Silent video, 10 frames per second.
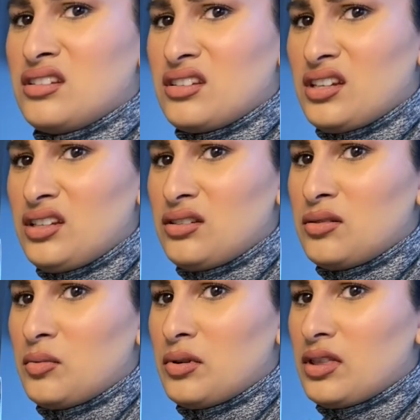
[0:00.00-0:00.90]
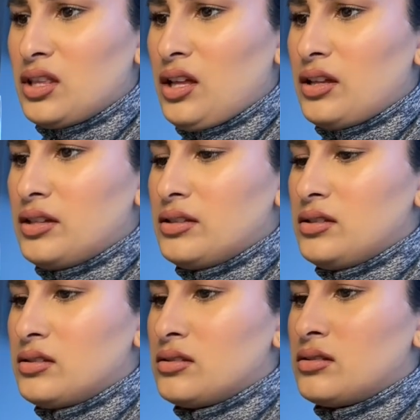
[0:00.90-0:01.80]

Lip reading: I don't know what that is.